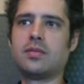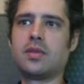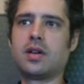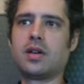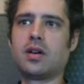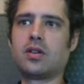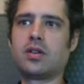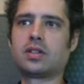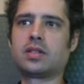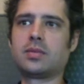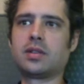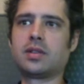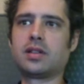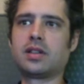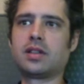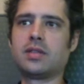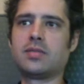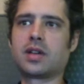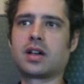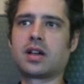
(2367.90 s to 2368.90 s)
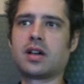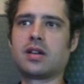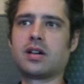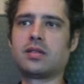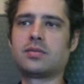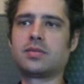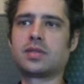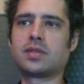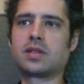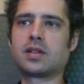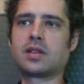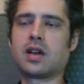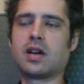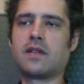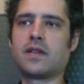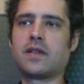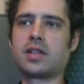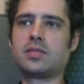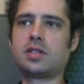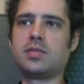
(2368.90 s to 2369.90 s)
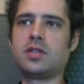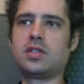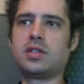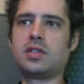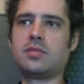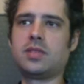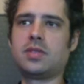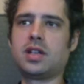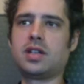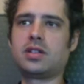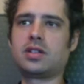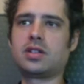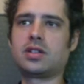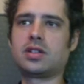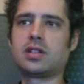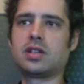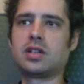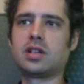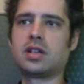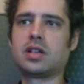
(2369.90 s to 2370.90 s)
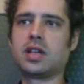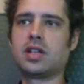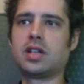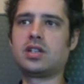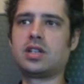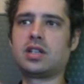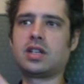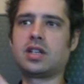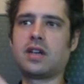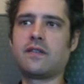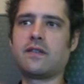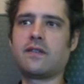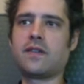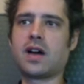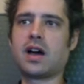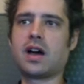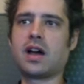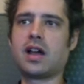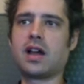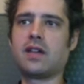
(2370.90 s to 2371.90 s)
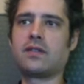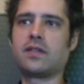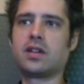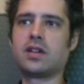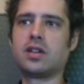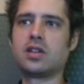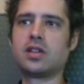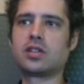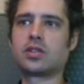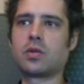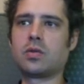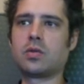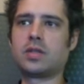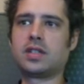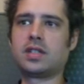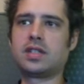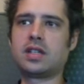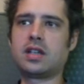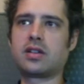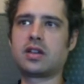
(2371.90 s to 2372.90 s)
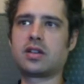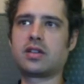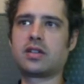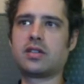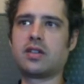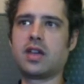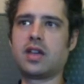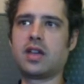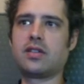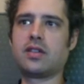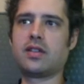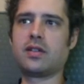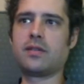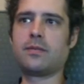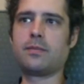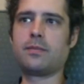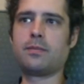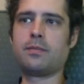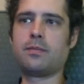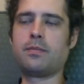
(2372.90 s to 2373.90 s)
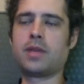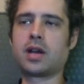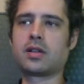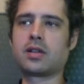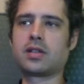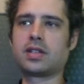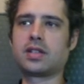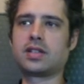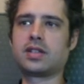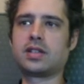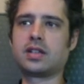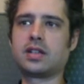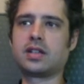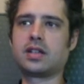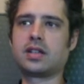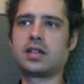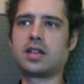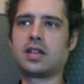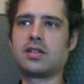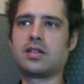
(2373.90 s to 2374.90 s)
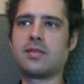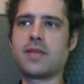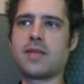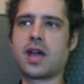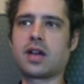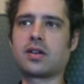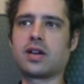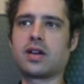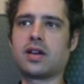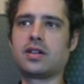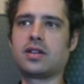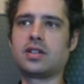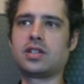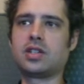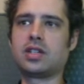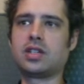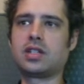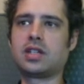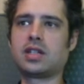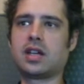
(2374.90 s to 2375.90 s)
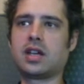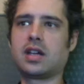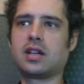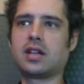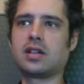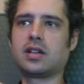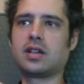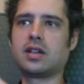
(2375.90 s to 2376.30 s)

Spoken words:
ultimately becomes Vespucci Beach in GTA 5. So what we see here in the barely see it in the background is GTA